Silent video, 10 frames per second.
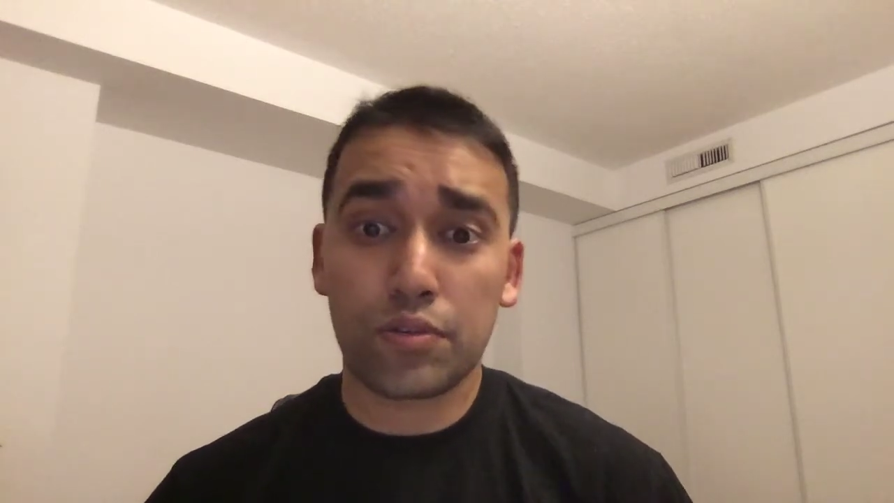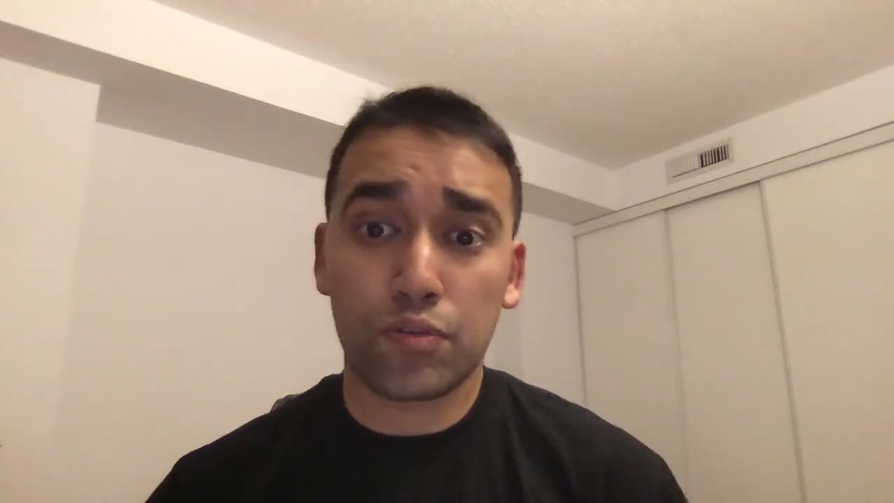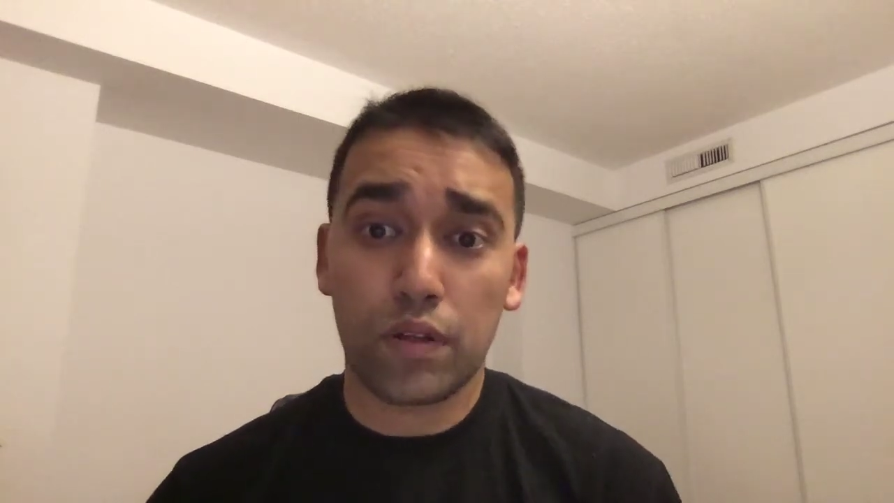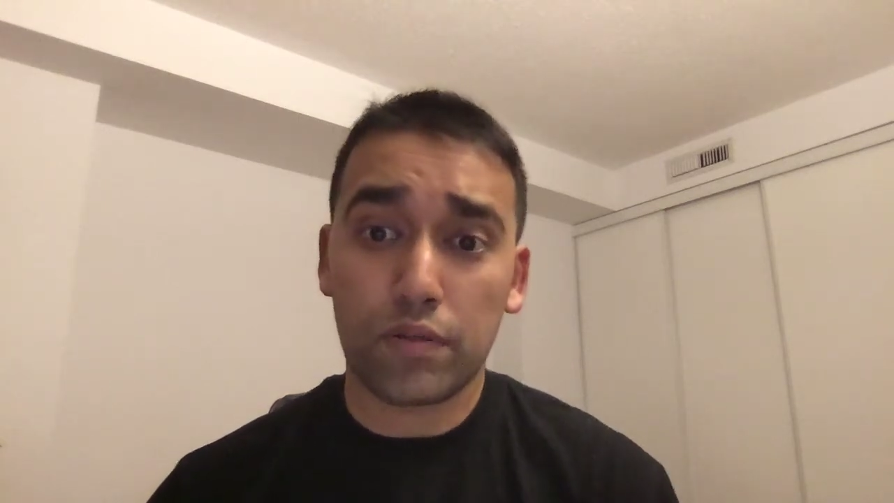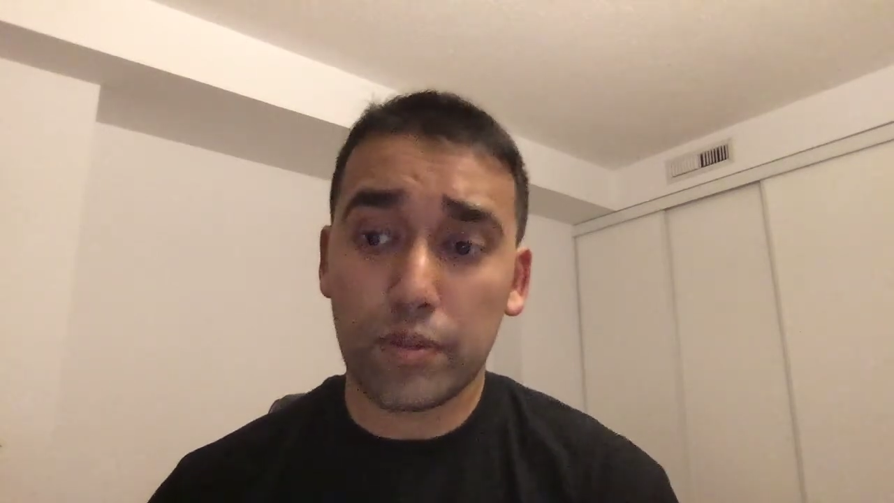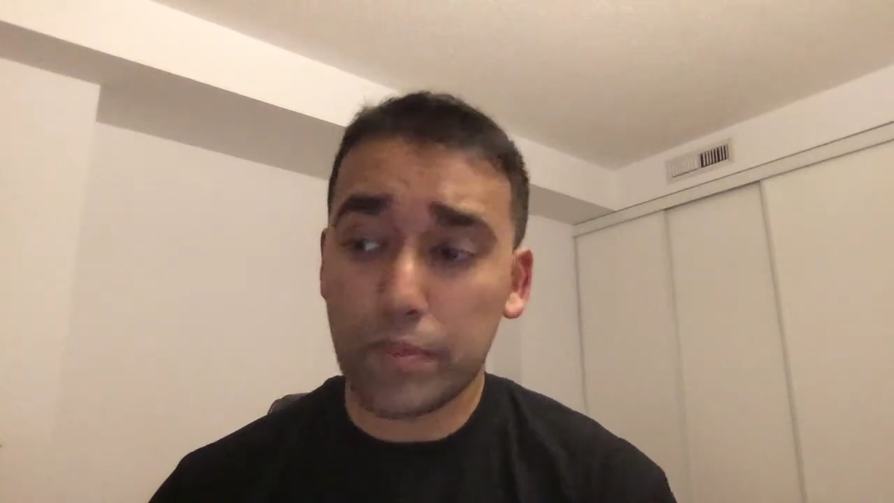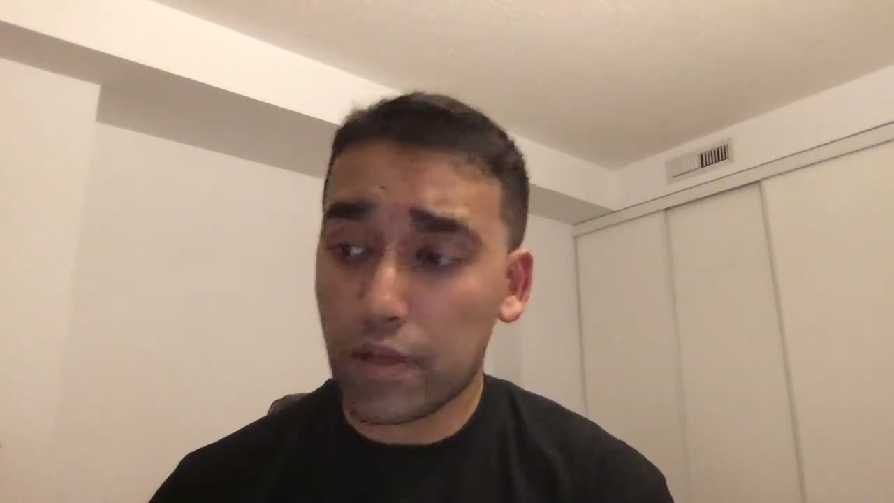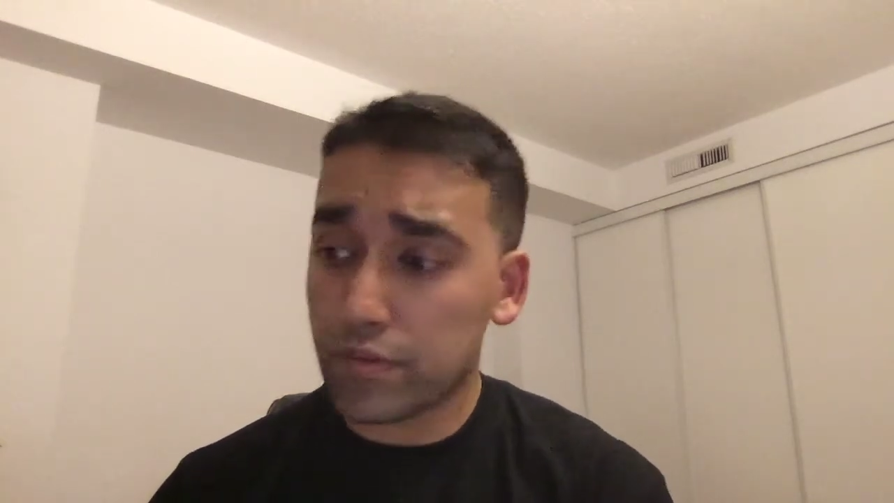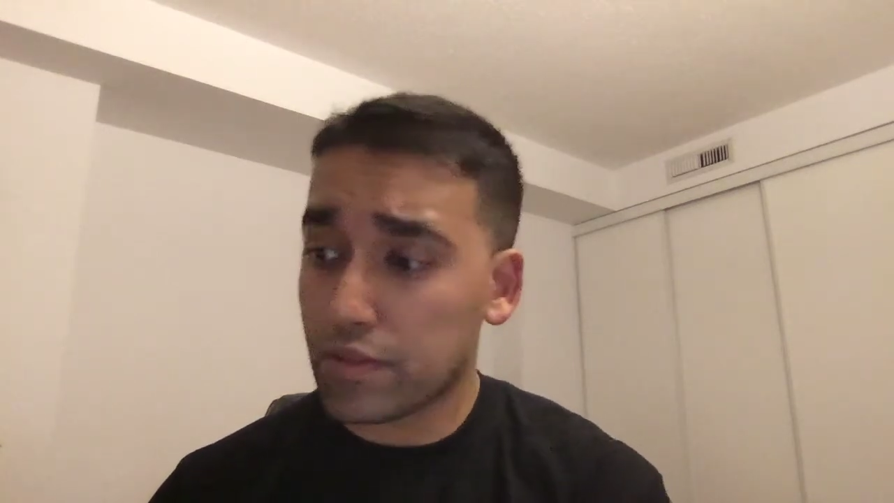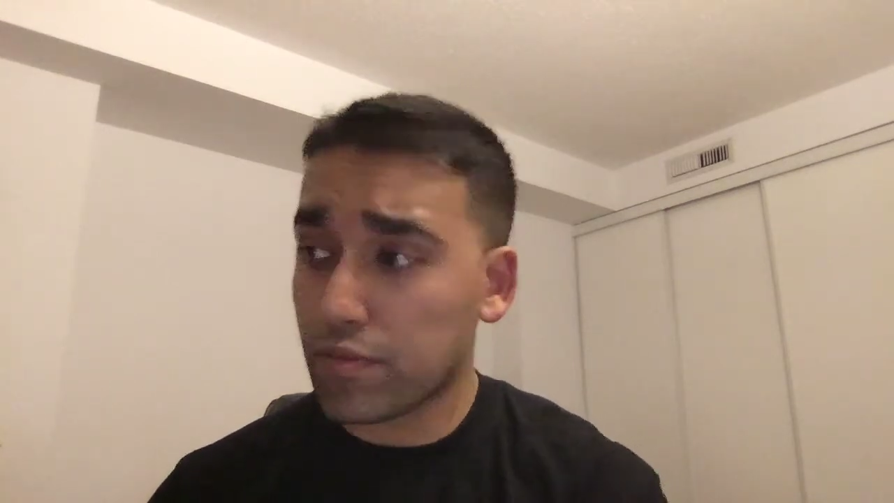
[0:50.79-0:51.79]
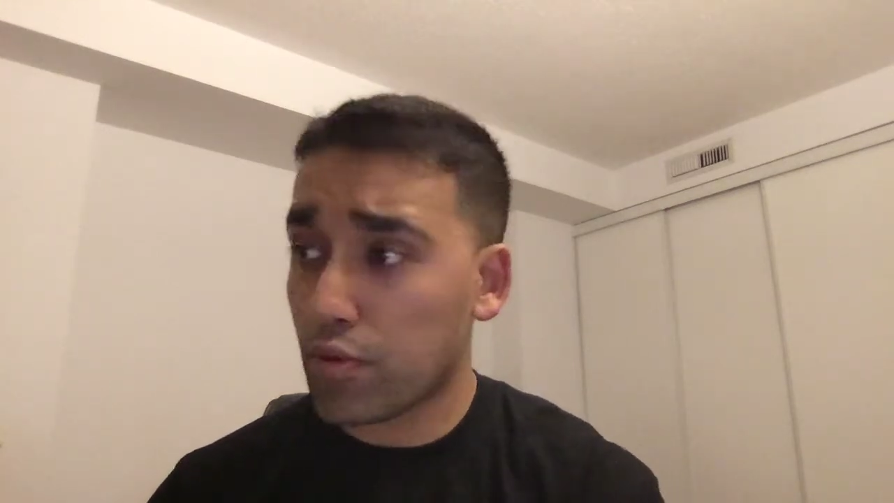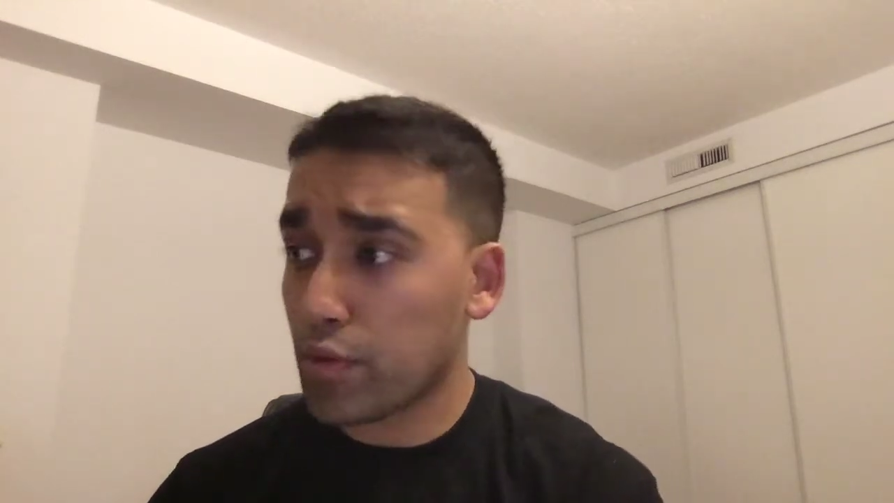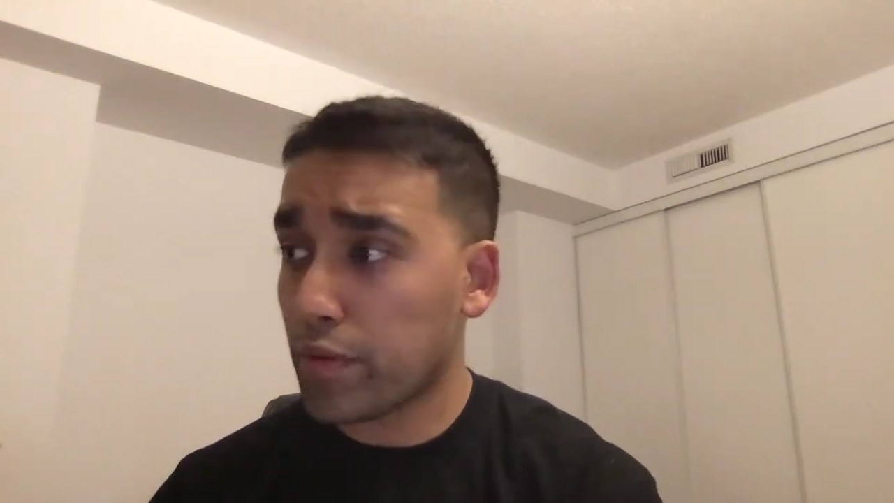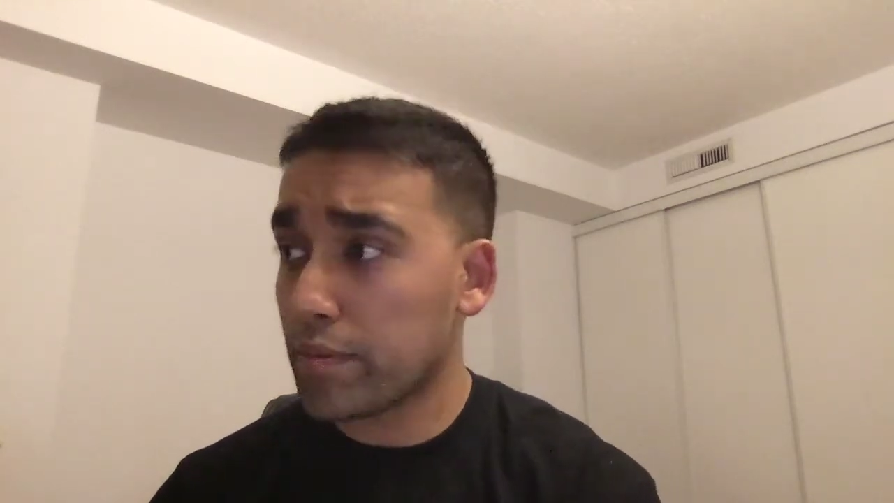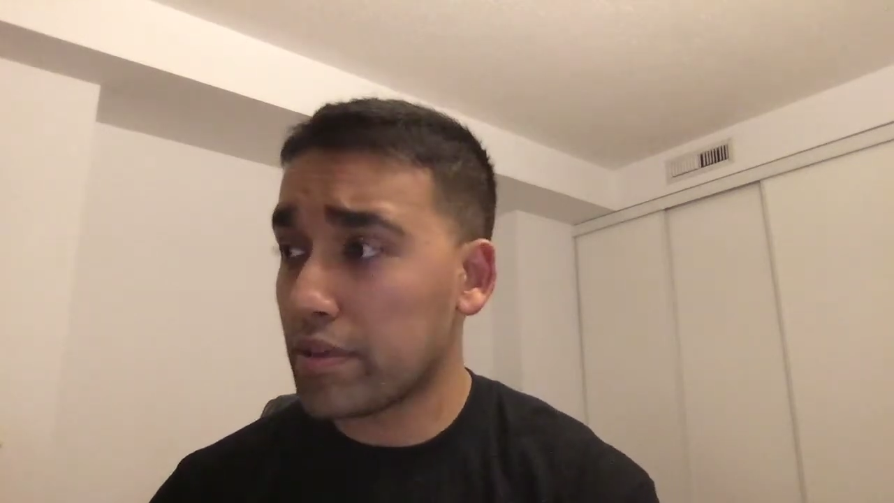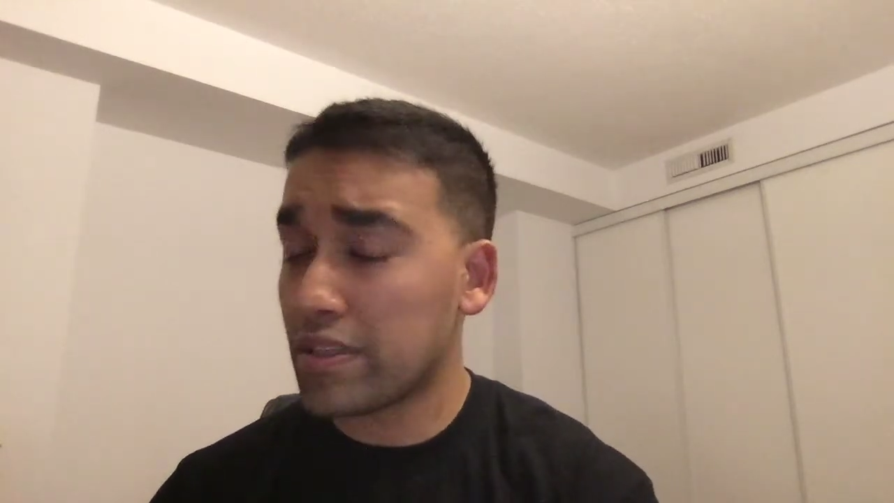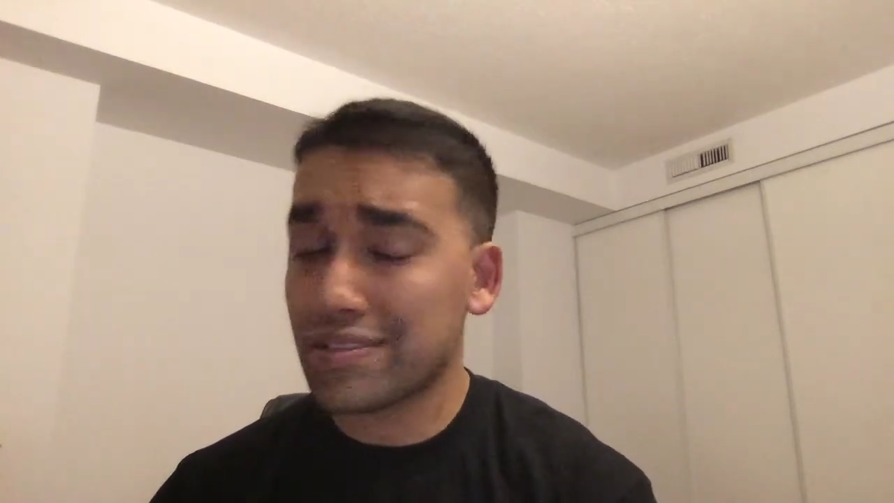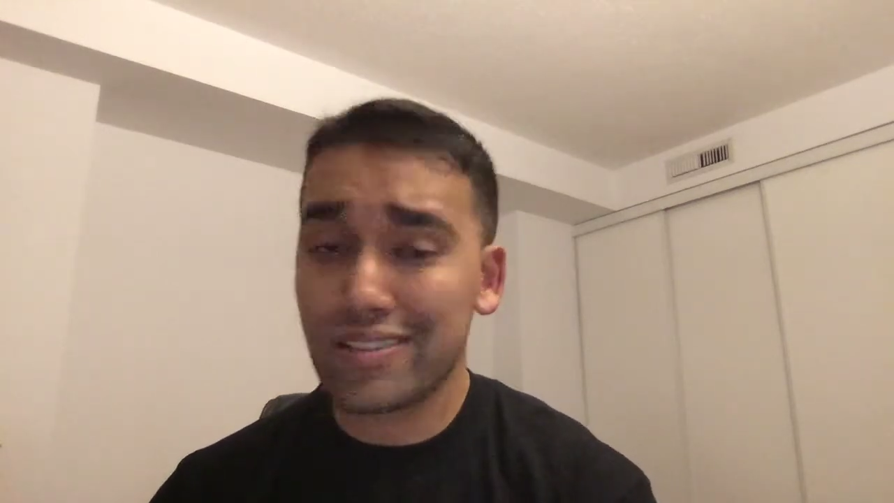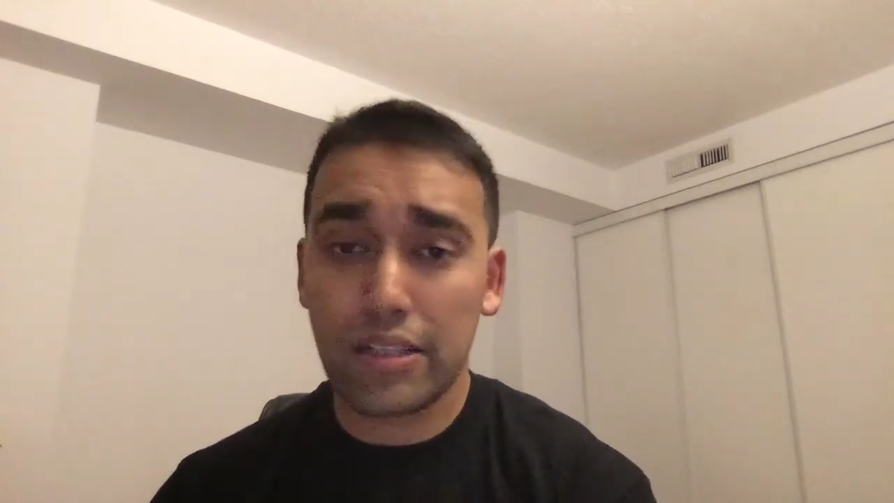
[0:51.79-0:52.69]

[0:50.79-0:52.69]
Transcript: 12 rebounds in 41 minutes.